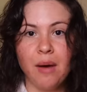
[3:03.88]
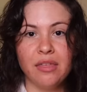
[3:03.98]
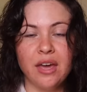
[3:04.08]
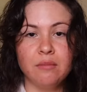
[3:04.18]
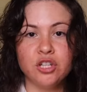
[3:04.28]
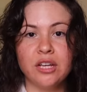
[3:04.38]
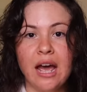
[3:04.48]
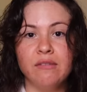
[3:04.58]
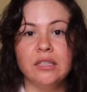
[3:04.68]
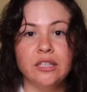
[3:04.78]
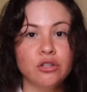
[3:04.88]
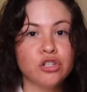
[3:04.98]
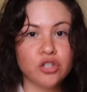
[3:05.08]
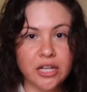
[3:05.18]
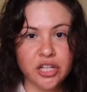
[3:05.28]
I think I'm just gonna have a little
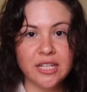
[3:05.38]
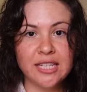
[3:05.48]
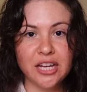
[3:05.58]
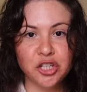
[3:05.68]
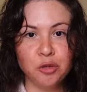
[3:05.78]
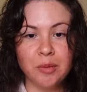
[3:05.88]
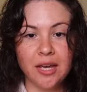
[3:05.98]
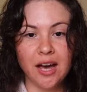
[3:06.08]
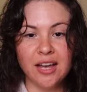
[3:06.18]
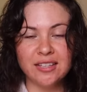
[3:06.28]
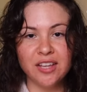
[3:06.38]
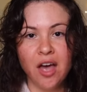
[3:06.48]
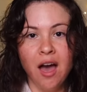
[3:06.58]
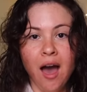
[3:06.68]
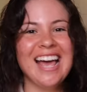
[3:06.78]
stretching session because
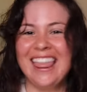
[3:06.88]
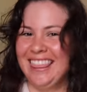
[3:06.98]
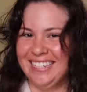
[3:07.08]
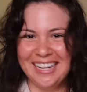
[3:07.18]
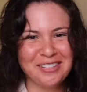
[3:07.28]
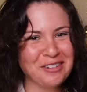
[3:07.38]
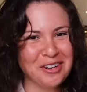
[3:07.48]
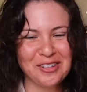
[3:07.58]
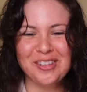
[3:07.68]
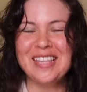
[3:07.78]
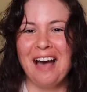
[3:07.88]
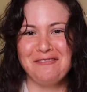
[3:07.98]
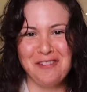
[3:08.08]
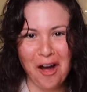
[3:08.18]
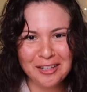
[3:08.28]
the dance rehearsals
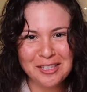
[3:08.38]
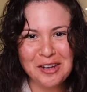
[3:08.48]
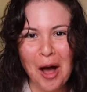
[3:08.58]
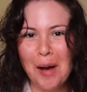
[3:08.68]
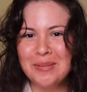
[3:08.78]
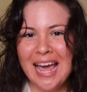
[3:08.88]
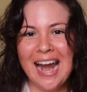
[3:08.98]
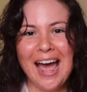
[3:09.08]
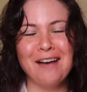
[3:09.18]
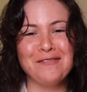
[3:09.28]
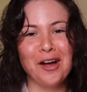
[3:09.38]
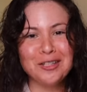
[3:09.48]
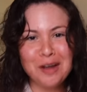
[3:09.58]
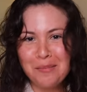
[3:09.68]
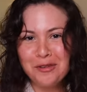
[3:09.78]
have not stopped and I have
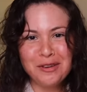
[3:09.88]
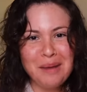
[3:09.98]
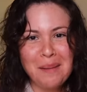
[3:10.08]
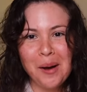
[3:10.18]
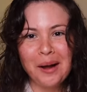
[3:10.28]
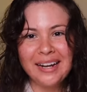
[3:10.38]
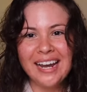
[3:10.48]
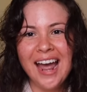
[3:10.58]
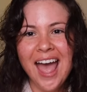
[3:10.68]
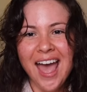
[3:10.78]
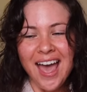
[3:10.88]
not stopped moving my body.